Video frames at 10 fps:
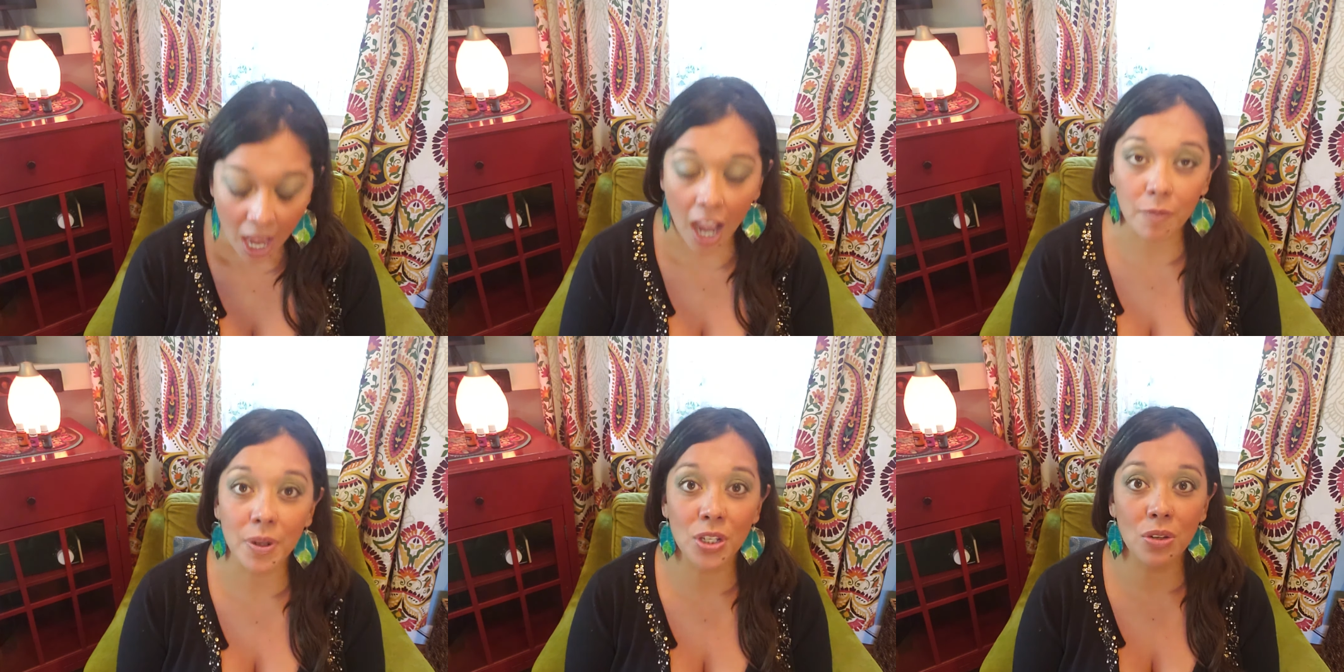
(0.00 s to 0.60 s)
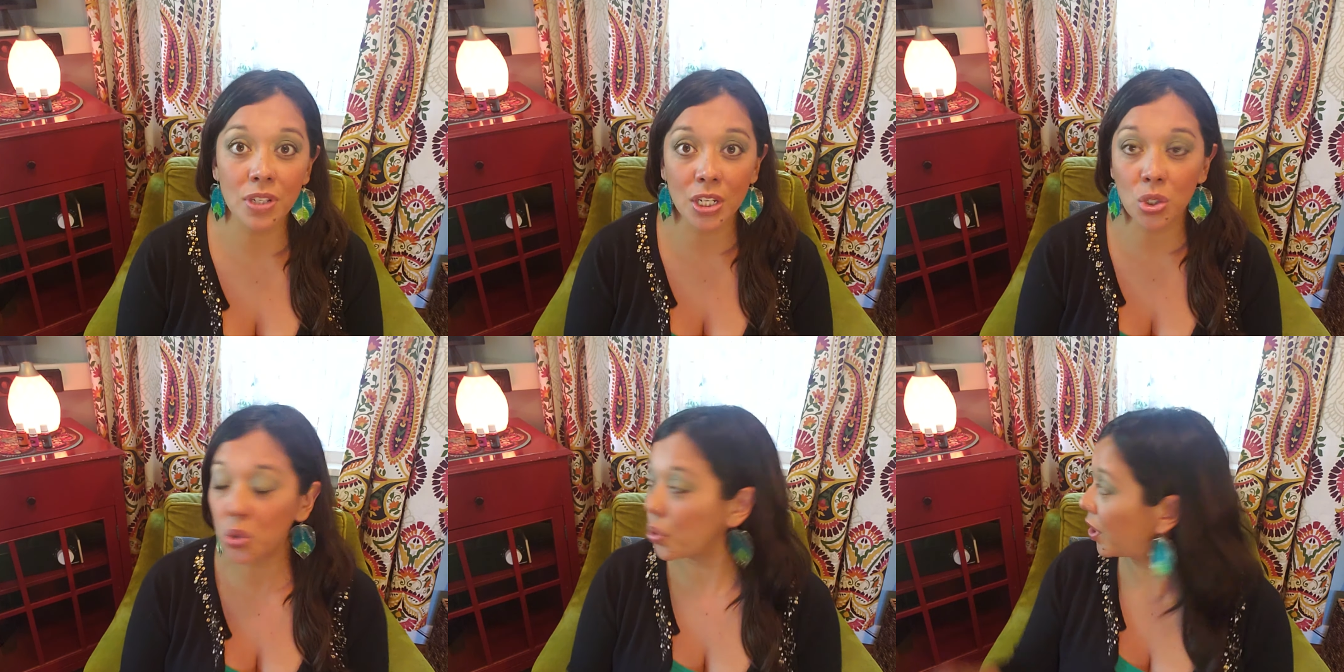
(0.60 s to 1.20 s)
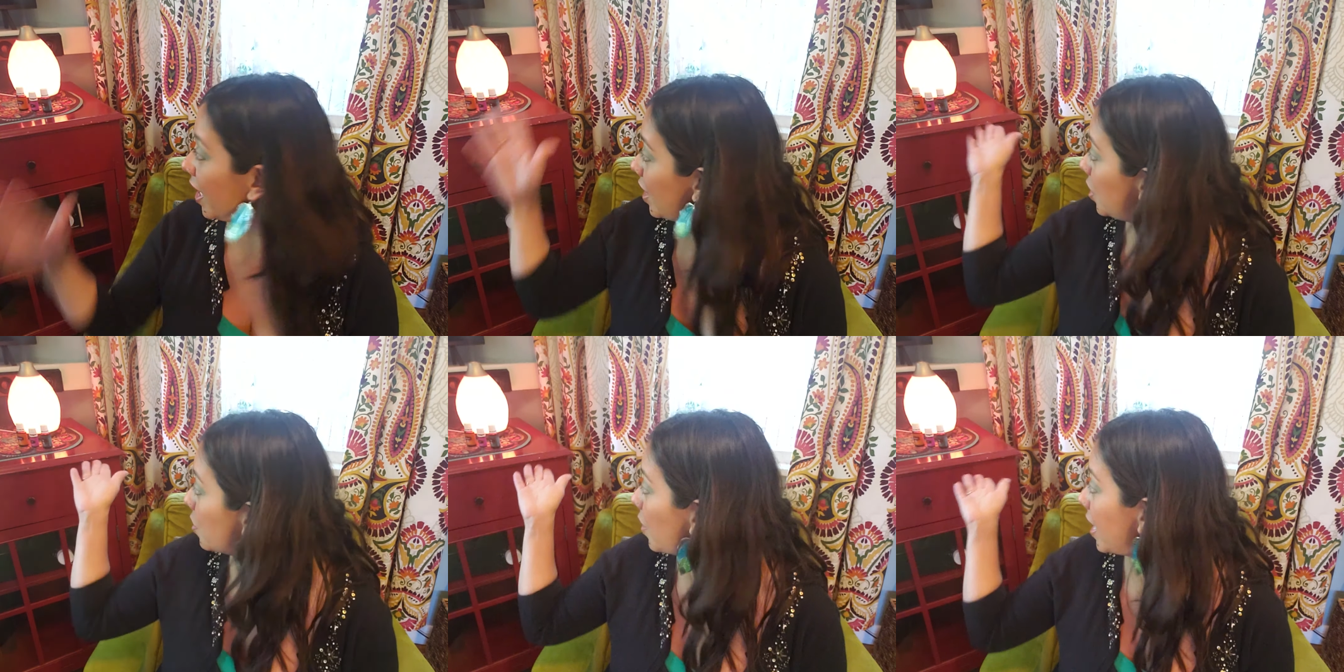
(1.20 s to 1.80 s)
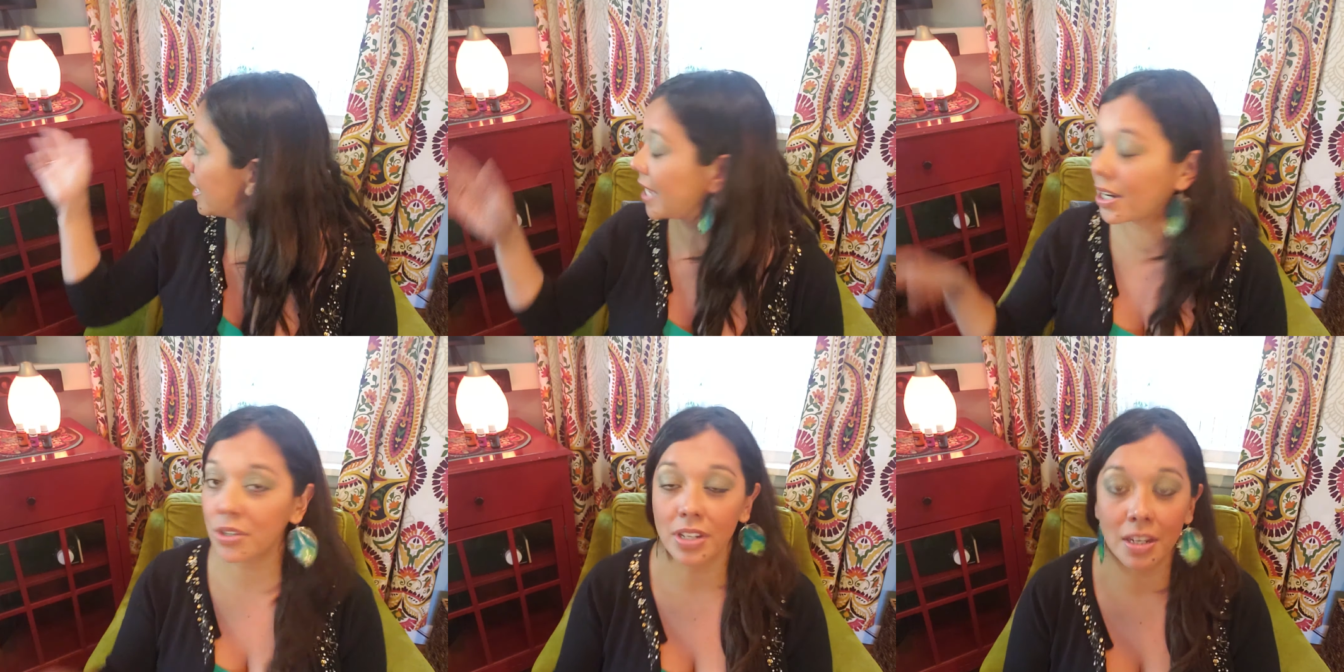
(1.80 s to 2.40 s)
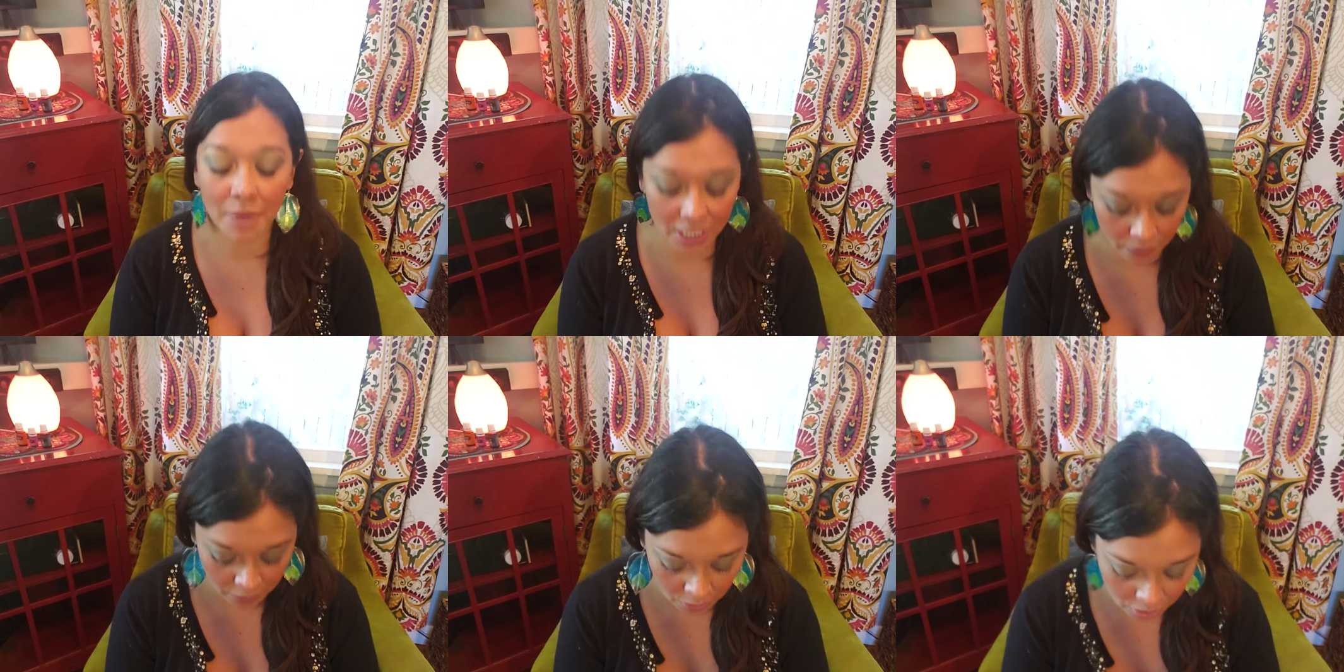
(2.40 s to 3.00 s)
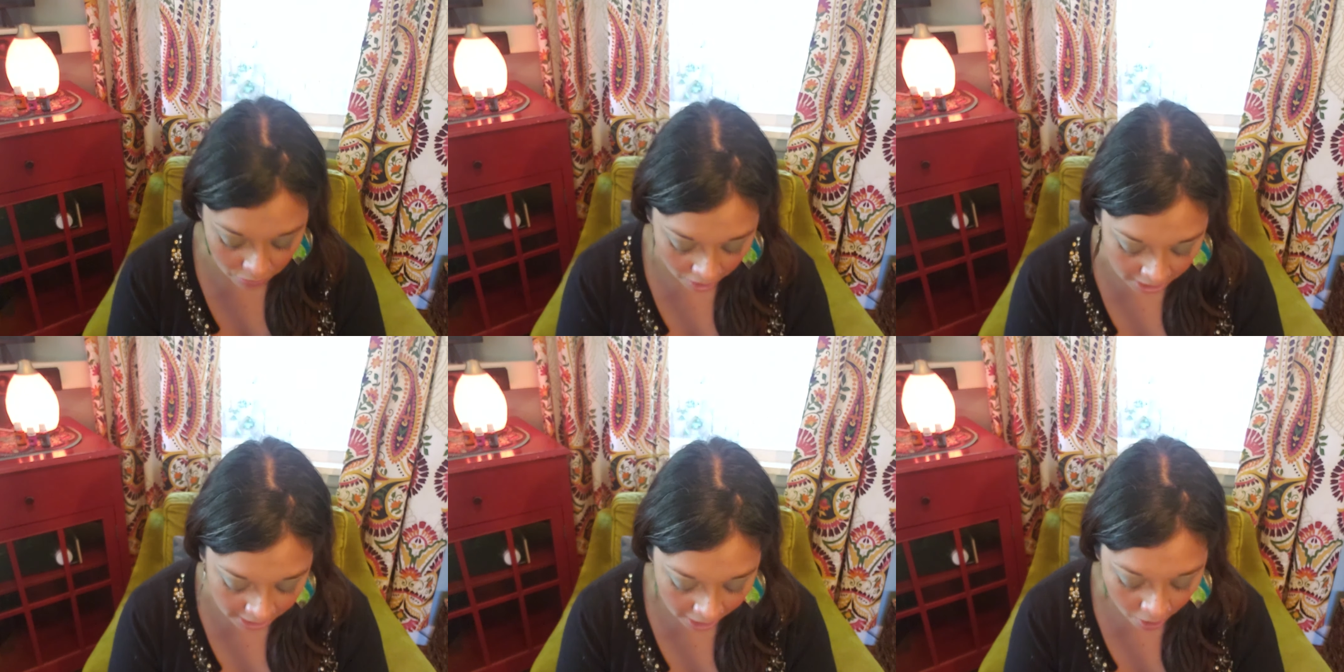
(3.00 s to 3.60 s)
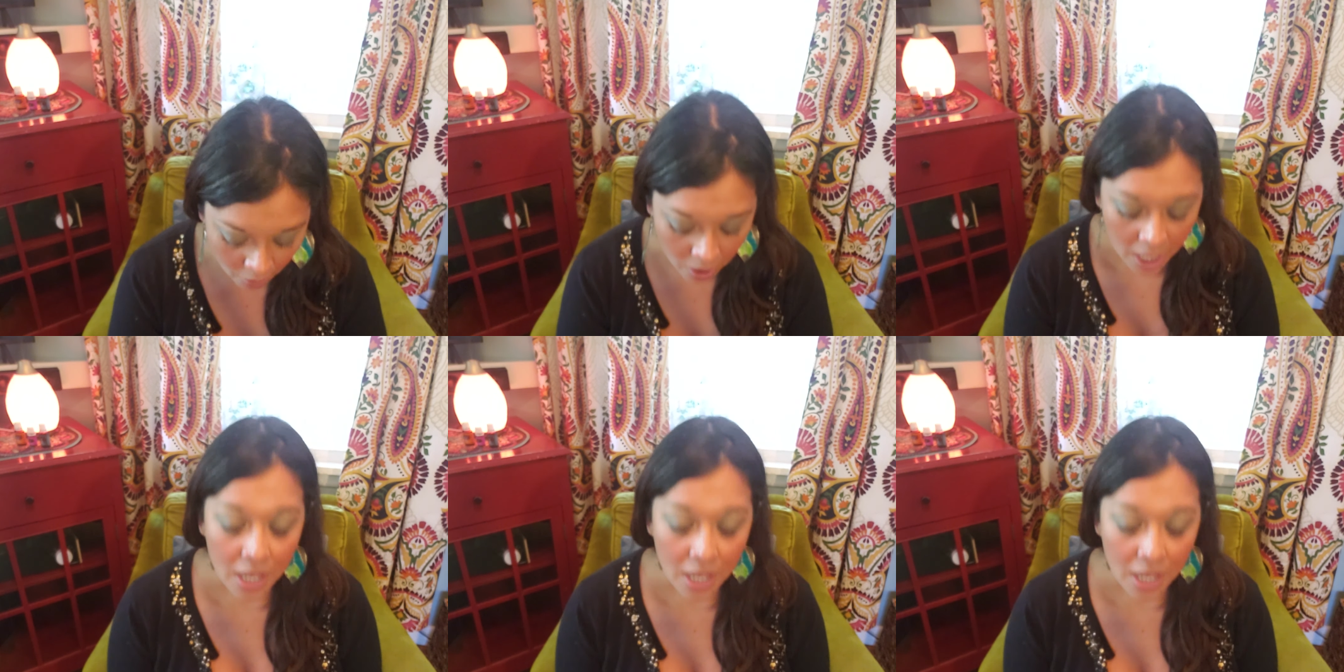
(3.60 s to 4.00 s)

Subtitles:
I've been using joy. Joy is actually in my diffuser right now.